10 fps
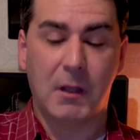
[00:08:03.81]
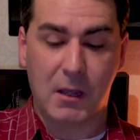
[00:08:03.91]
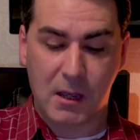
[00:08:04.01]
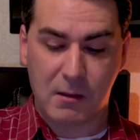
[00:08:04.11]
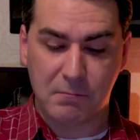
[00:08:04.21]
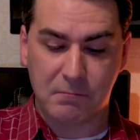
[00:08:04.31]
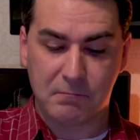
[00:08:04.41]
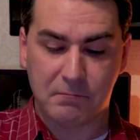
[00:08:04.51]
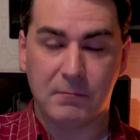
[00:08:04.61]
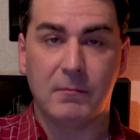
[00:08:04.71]

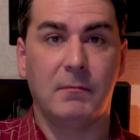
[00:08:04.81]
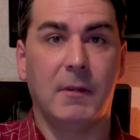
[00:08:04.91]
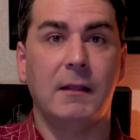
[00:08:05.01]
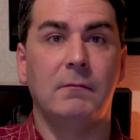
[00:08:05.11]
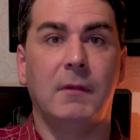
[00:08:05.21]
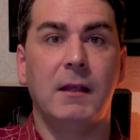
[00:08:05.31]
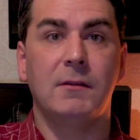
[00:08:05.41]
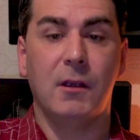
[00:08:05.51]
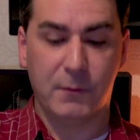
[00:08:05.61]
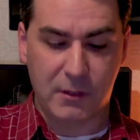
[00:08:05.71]
Again, let's
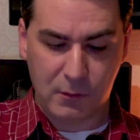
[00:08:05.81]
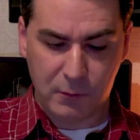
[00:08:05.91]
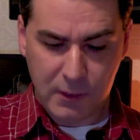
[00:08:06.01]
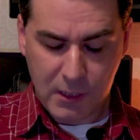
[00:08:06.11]
hope so.